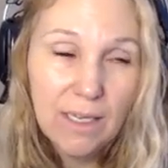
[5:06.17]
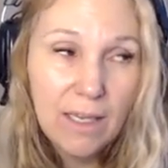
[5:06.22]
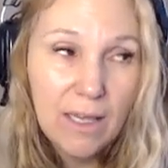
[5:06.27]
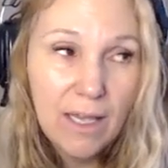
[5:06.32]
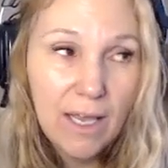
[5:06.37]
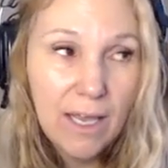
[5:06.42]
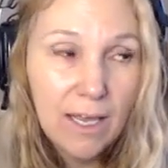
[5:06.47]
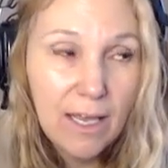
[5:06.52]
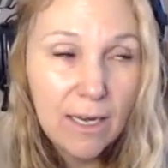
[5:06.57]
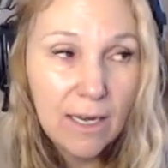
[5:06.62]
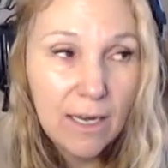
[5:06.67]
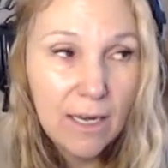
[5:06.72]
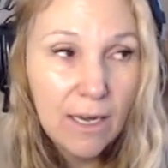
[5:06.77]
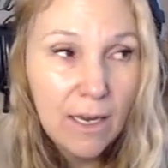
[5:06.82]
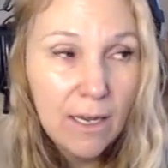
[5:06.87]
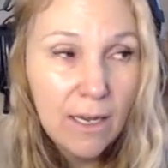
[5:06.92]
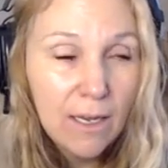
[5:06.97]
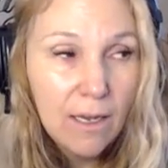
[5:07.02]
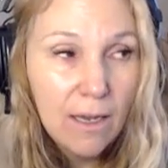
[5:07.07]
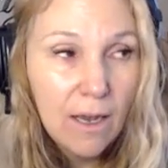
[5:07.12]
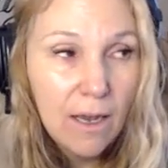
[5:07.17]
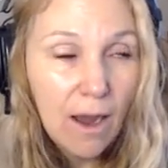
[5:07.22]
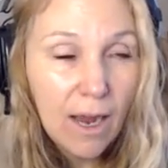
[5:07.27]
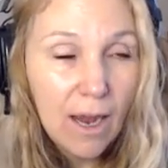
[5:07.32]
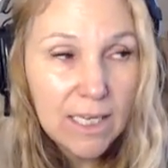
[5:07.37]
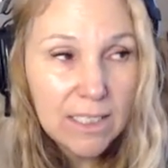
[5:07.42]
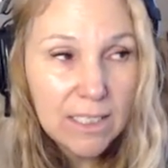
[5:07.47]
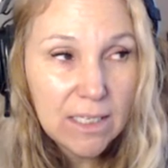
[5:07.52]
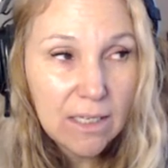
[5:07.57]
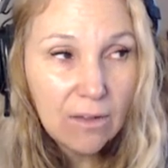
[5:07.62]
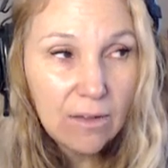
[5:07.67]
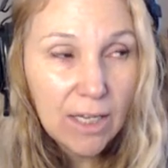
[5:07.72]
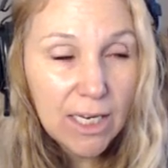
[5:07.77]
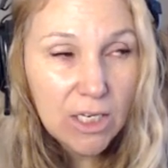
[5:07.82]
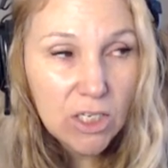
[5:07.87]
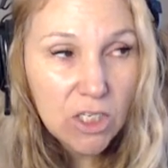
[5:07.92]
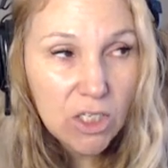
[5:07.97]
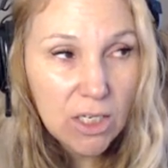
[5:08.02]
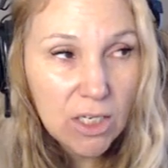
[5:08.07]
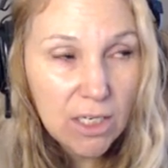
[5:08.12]
And then
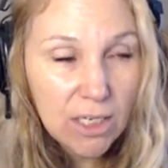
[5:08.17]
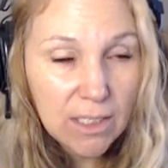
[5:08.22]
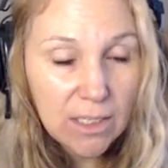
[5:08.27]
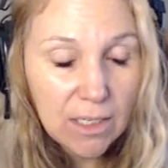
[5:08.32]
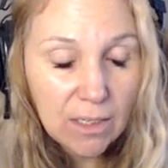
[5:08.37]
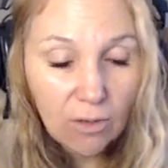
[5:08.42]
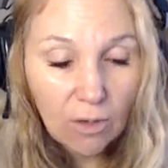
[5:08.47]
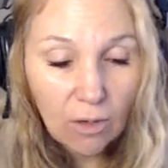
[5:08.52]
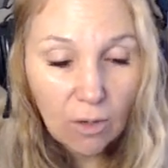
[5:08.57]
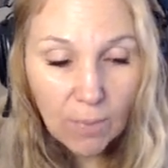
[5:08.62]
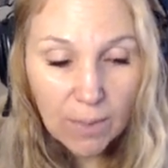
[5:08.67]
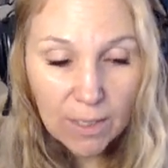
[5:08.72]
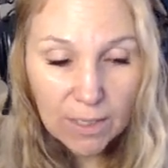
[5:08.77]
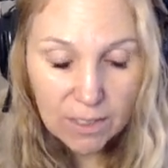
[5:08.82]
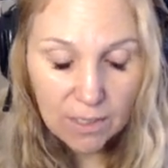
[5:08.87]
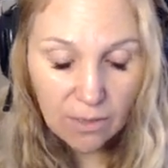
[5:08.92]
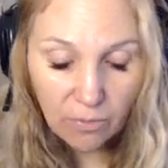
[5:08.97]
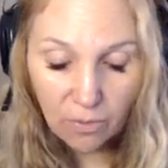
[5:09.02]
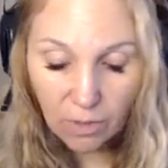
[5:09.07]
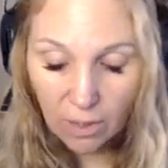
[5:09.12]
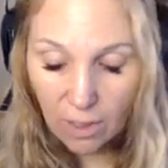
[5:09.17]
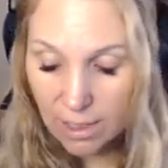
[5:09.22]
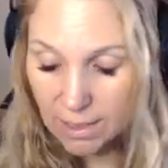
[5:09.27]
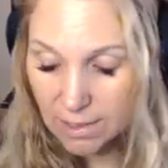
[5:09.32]
isolation is a little bit different.